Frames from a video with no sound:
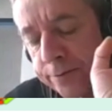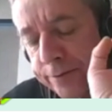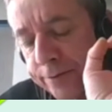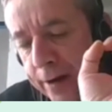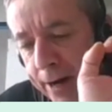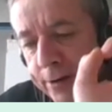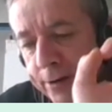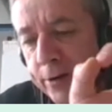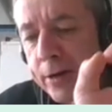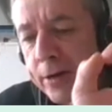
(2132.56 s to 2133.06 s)

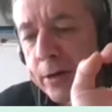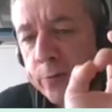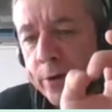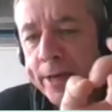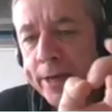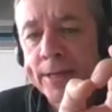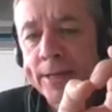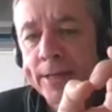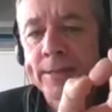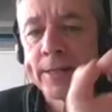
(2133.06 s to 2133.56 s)
firing
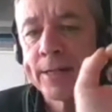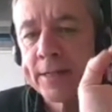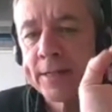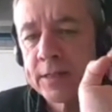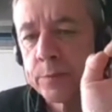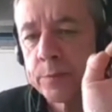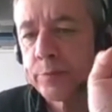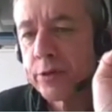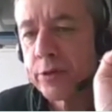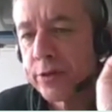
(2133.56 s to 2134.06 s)
rate
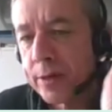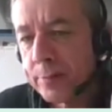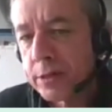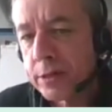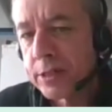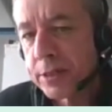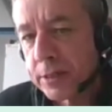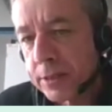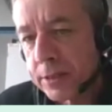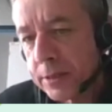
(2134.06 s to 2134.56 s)
as a
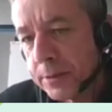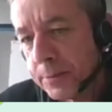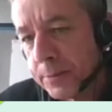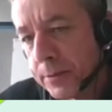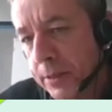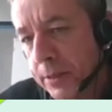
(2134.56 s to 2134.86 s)
parameter,